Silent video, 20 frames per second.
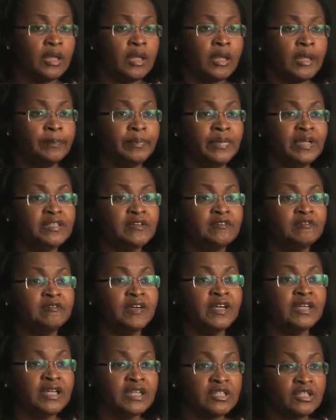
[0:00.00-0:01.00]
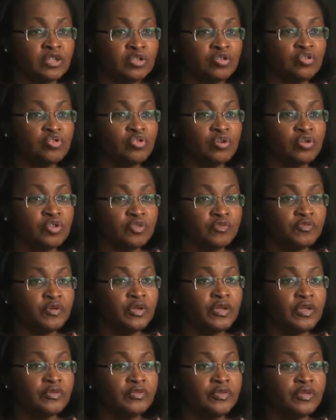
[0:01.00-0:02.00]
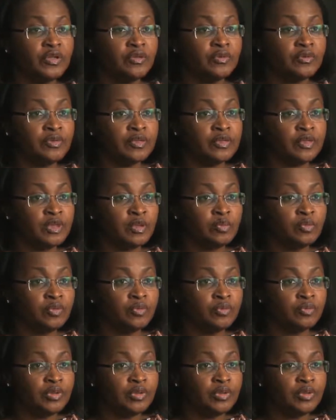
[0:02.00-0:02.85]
a better financing structure for healthcare on the table.